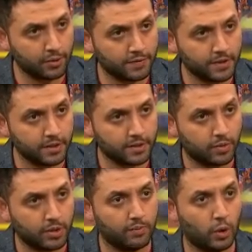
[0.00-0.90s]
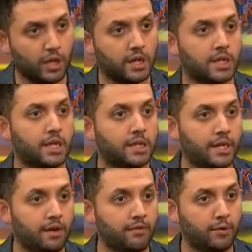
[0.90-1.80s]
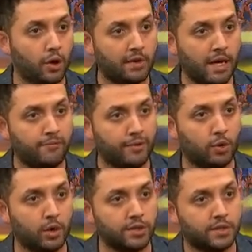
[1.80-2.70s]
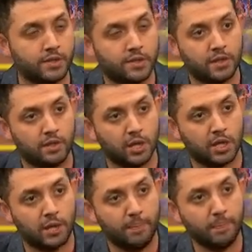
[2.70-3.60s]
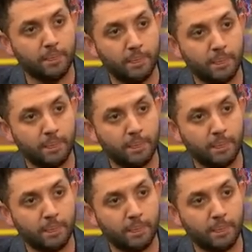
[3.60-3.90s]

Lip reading: a game out of this with the bowling attack they have? A lot of help for bowlers this World Cup?